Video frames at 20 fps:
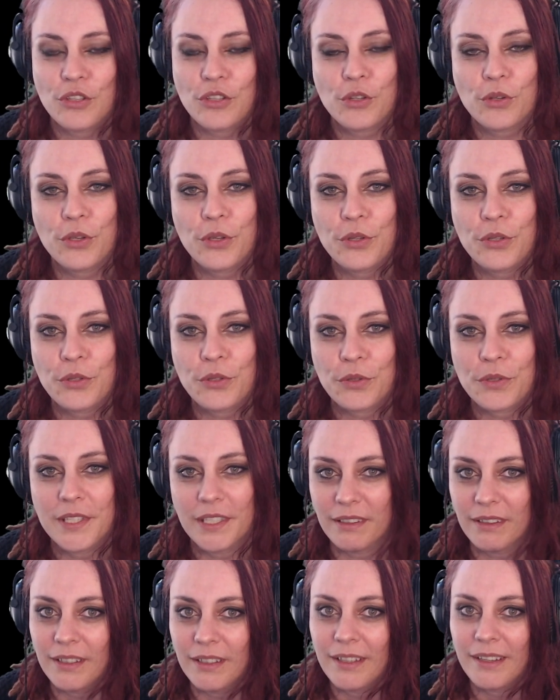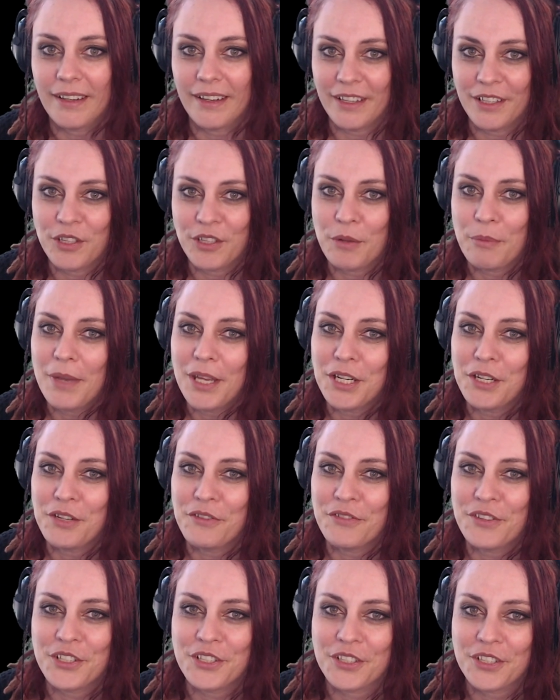to you today and the
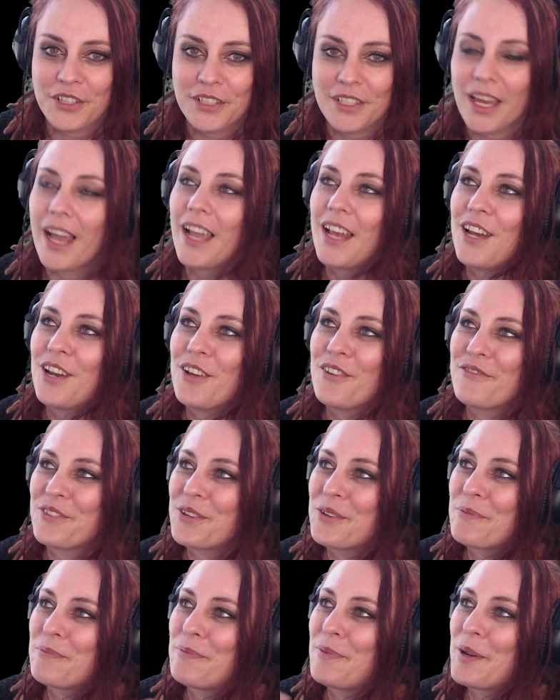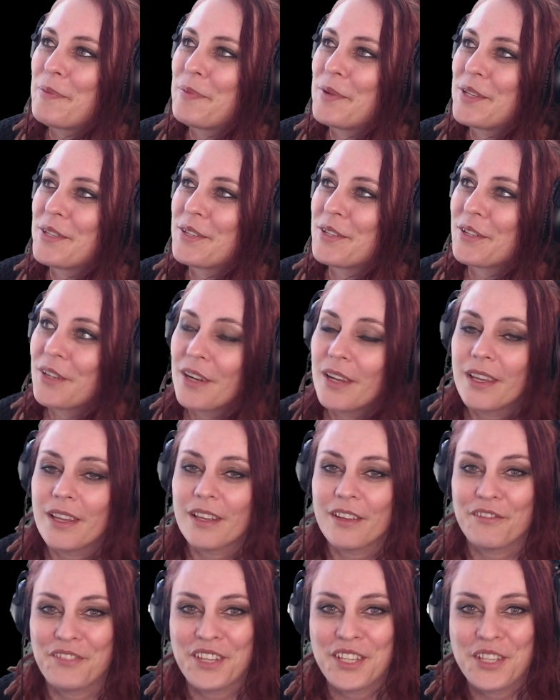magnificent I Love You Blupiter
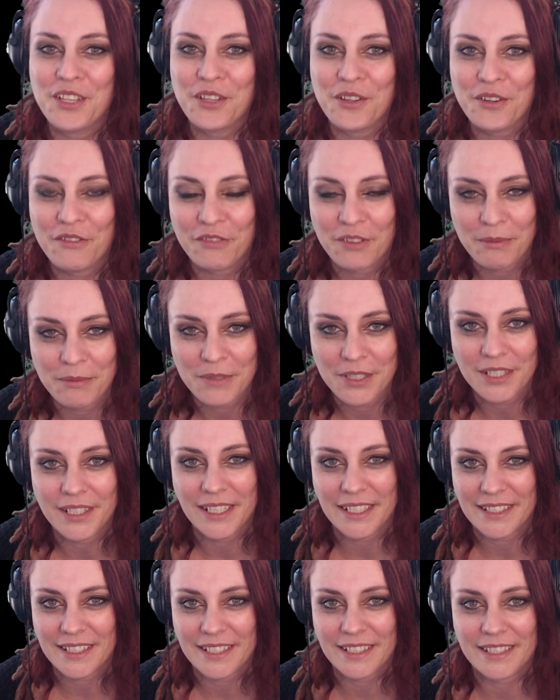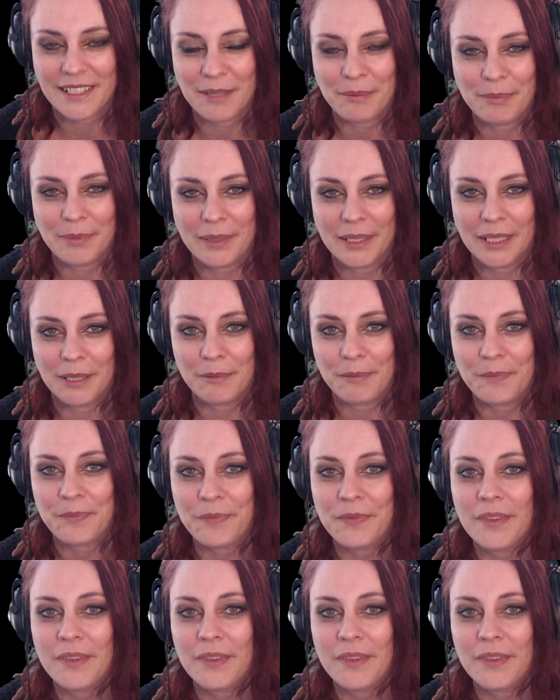video from the Nathan Napalm.